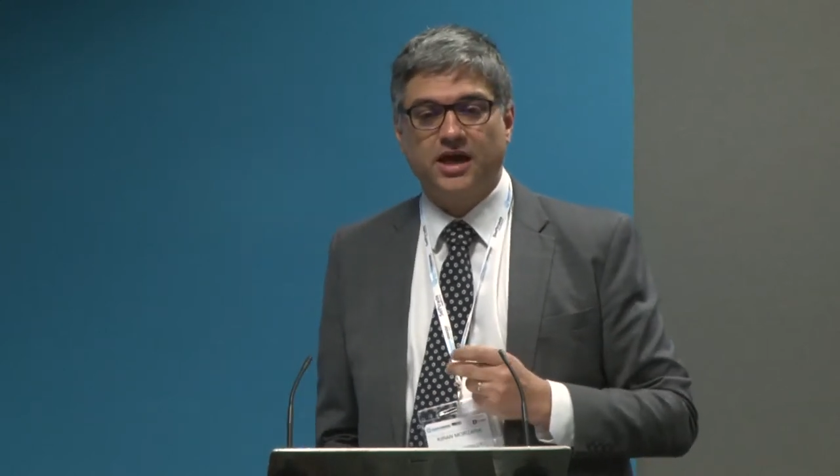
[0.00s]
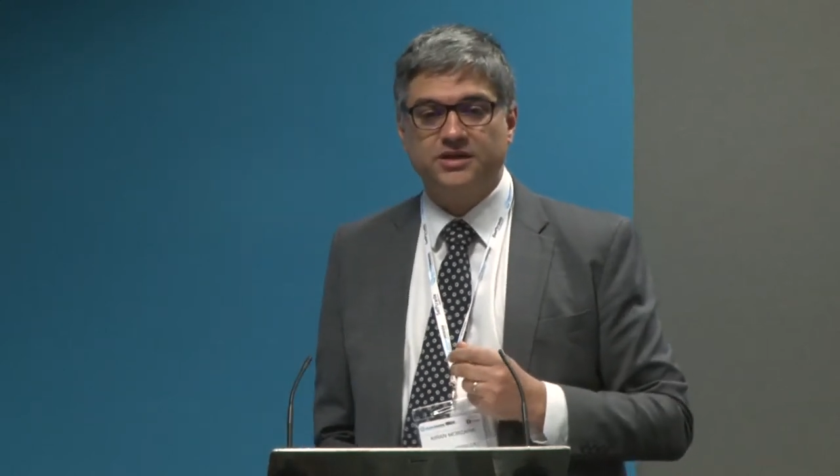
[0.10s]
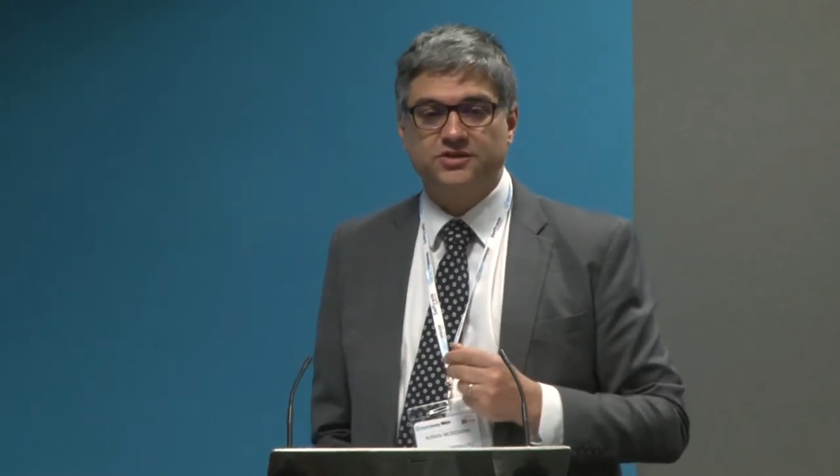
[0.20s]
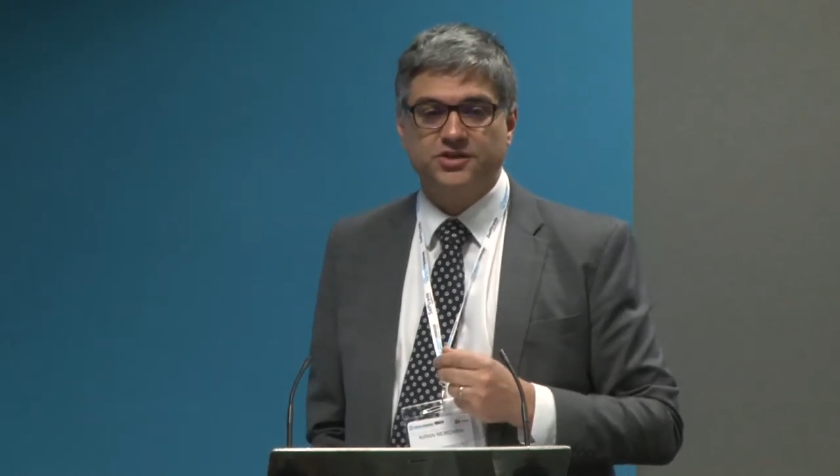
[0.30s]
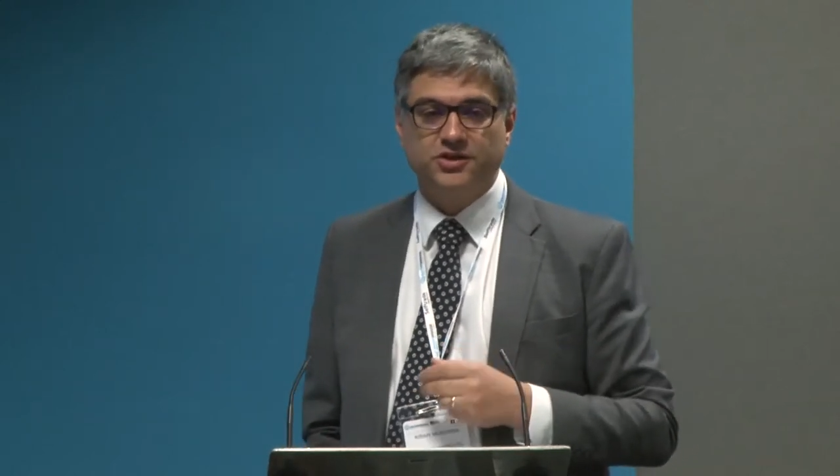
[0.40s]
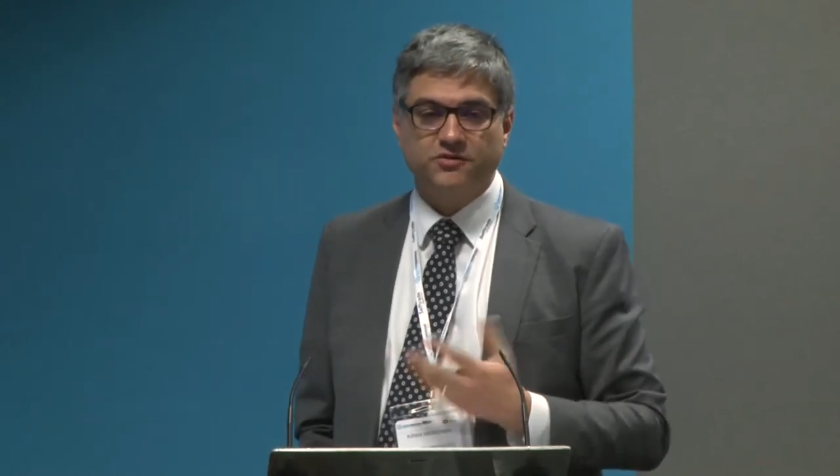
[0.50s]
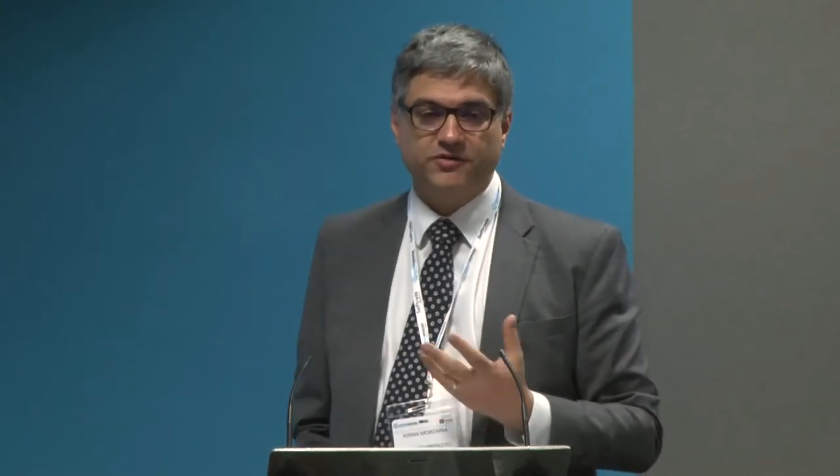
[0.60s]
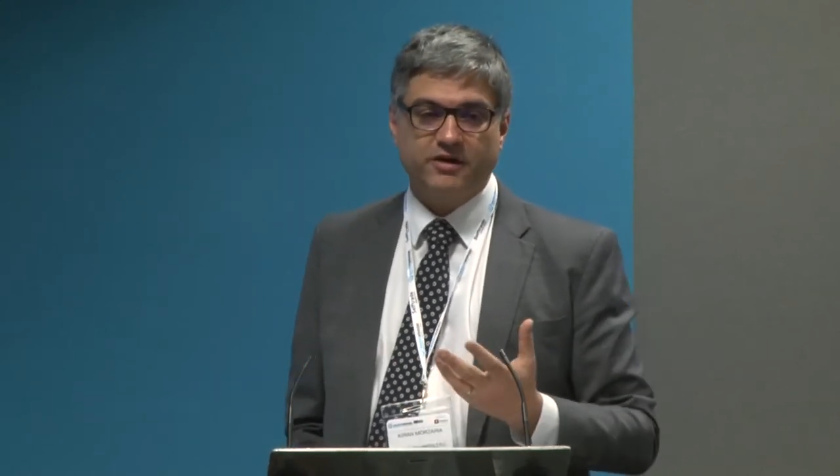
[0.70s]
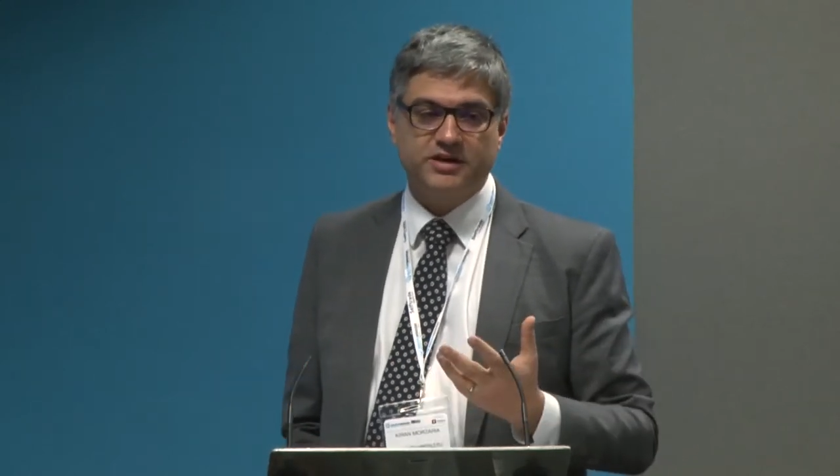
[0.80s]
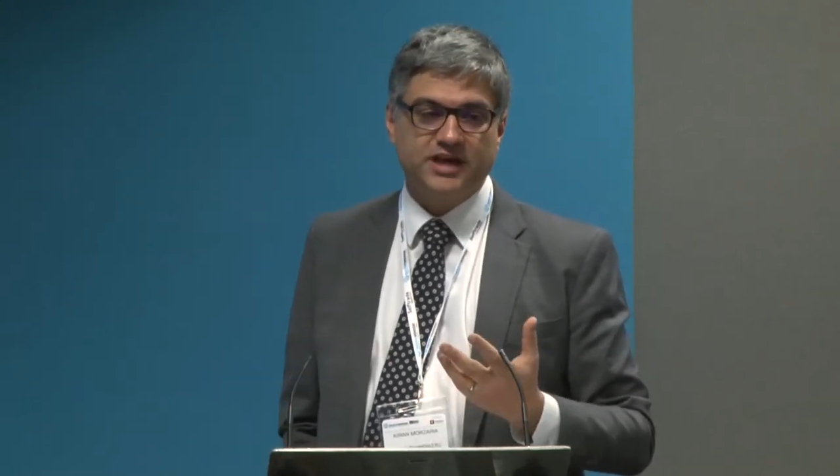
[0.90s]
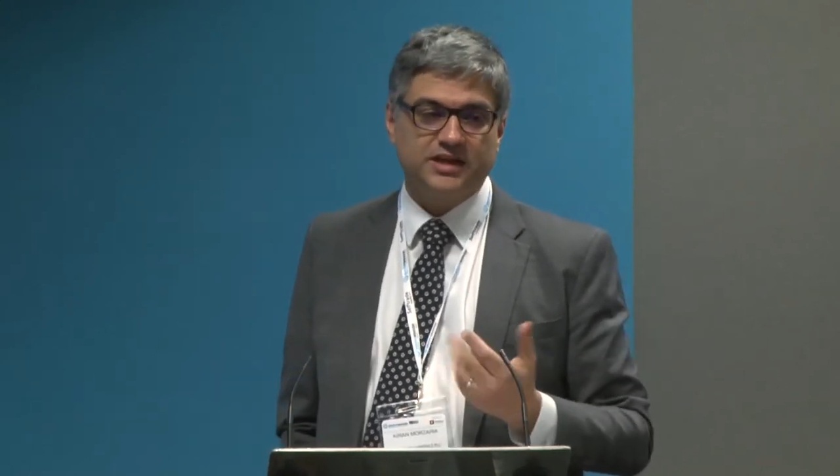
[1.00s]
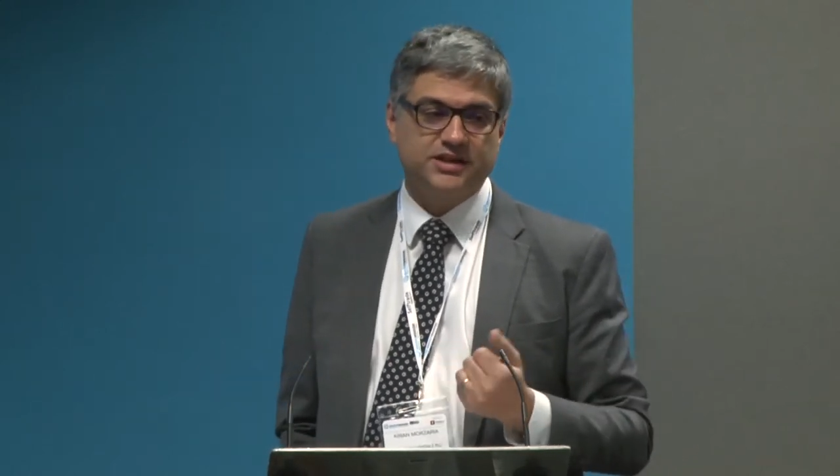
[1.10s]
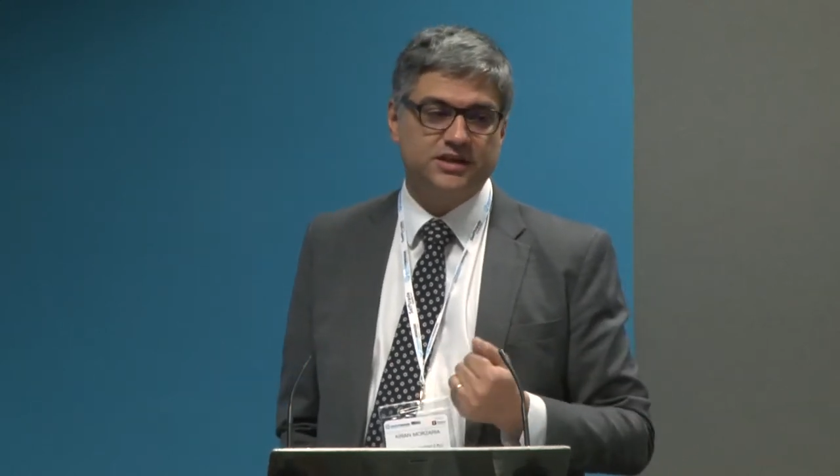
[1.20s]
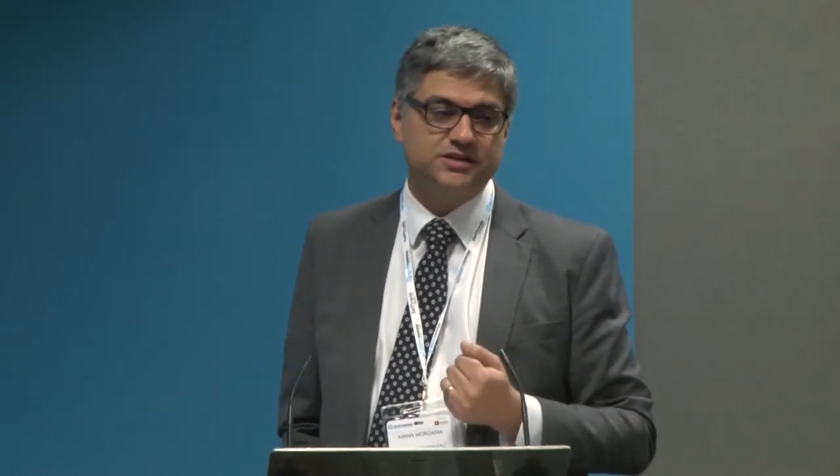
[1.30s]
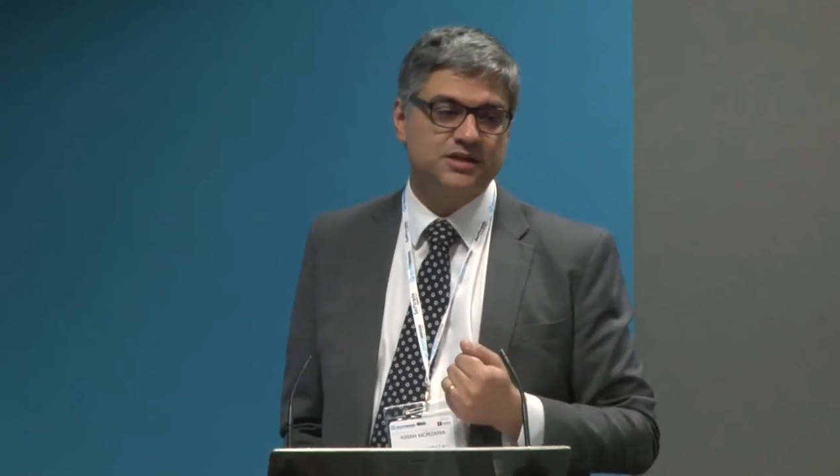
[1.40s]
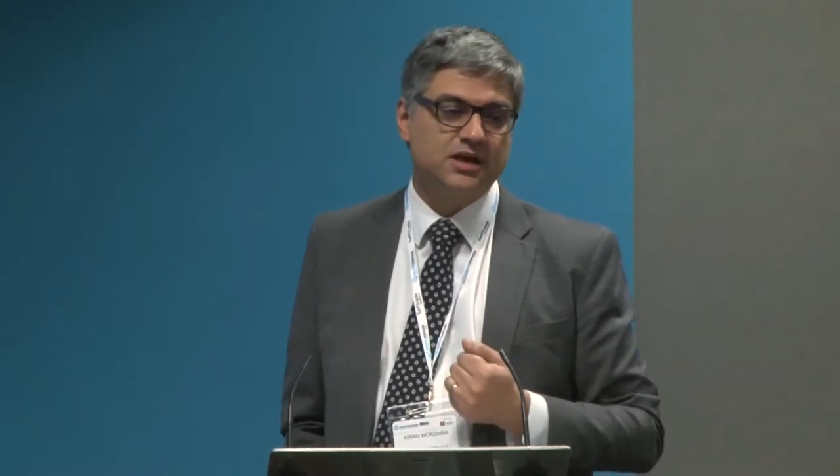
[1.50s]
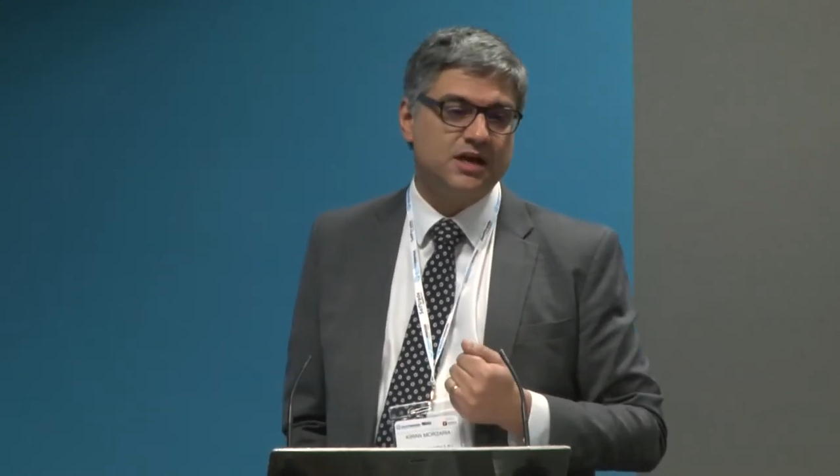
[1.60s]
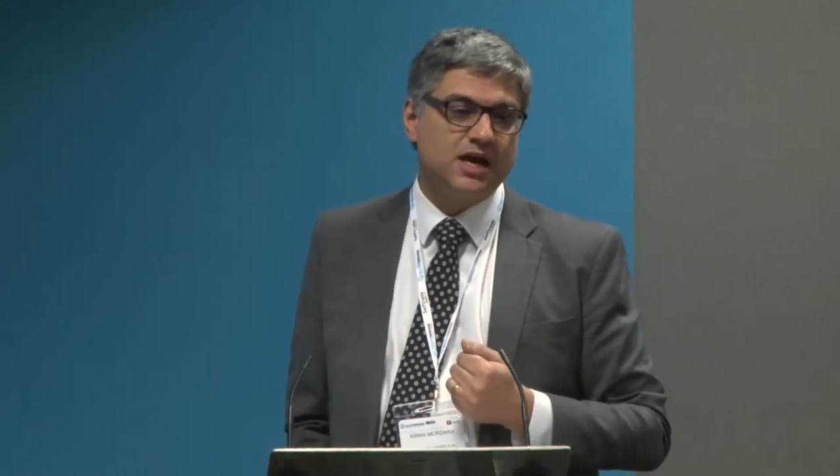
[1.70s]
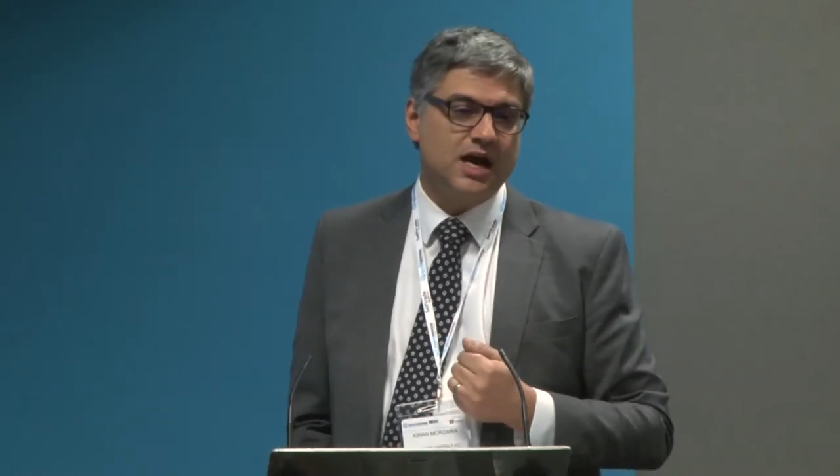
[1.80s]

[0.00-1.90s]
into various assets.